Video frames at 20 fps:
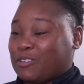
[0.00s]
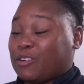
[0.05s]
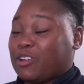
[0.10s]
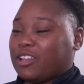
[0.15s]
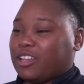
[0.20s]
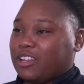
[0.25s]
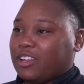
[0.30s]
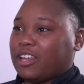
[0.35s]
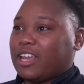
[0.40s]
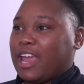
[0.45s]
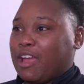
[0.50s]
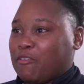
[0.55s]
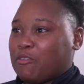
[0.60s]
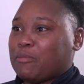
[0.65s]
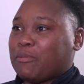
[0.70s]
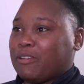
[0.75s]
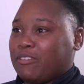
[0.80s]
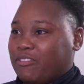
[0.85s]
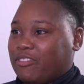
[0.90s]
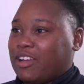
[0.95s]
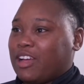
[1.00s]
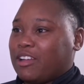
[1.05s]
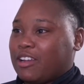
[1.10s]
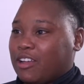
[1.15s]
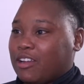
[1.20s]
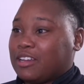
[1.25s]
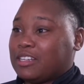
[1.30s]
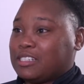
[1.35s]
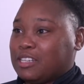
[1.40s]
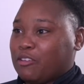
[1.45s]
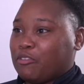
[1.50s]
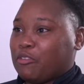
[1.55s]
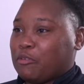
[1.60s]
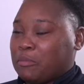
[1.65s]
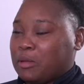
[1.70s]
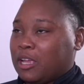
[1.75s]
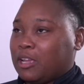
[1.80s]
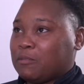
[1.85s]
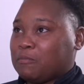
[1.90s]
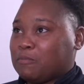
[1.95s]
Well, everyone fouled out except for
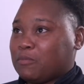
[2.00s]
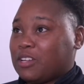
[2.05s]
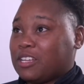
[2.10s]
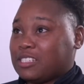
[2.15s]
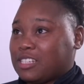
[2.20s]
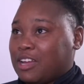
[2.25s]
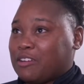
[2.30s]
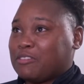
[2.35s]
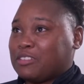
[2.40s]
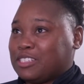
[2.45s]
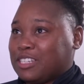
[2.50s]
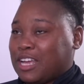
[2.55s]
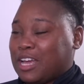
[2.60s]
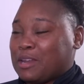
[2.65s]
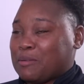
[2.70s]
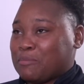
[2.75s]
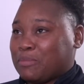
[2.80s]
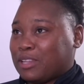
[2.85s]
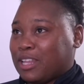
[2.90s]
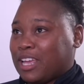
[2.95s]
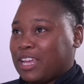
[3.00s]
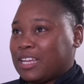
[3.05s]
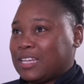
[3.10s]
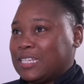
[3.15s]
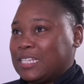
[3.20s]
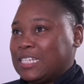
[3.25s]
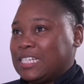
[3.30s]
me because obviously I didn't play.